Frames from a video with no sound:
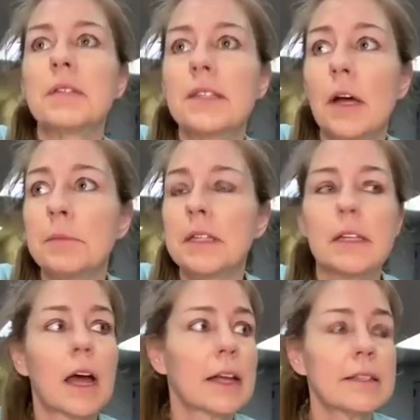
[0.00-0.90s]
Miss
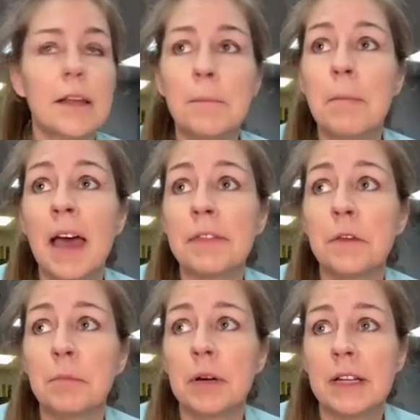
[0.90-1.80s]
Thomason, I saw
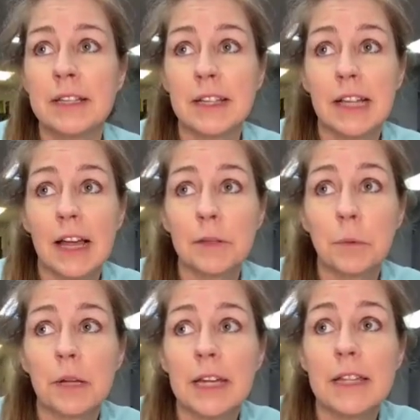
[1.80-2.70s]
Matthew put his
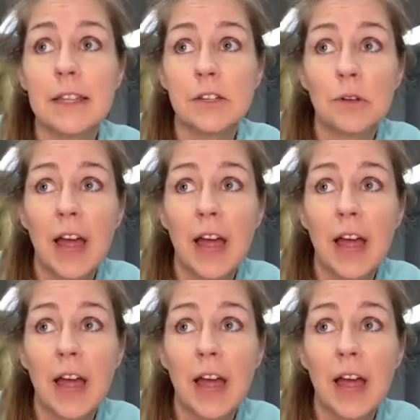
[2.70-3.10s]
classwork in the